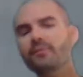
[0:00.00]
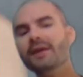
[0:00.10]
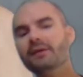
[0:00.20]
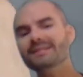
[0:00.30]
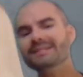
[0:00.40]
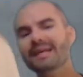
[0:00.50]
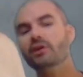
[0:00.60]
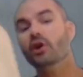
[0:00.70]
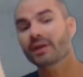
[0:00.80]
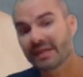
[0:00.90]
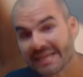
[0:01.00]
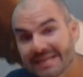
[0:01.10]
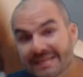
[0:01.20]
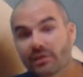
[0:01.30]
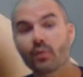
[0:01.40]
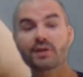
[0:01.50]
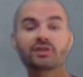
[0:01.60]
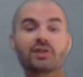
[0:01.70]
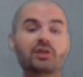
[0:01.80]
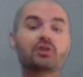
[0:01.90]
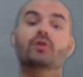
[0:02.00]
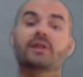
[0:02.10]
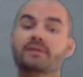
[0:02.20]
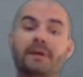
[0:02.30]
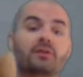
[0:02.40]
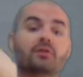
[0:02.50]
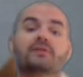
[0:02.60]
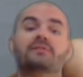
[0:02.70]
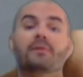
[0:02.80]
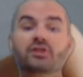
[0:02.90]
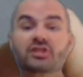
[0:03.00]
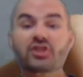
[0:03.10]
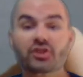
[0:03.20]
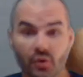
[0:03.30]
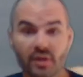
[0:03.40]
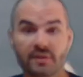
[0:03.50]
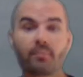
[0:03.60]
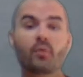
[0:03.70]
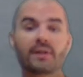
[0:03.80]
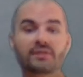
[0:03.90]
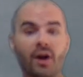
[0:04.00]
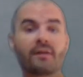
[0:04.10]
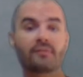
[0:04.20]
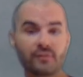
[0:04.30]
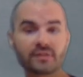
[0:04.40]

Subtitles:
make a mistake on an easy question, you could expect to lose as much as 30 points off of your